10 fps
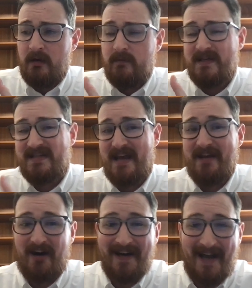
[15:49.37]
we say
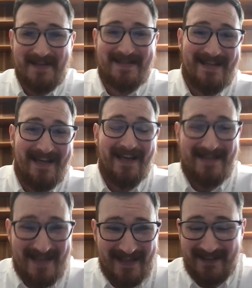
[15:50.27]
God has
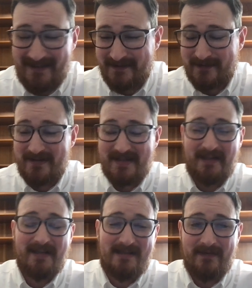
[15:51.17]
scientia or
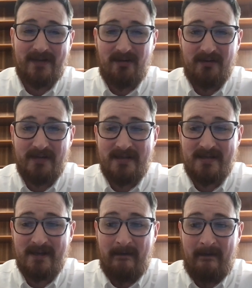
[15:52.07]
scientific knowledge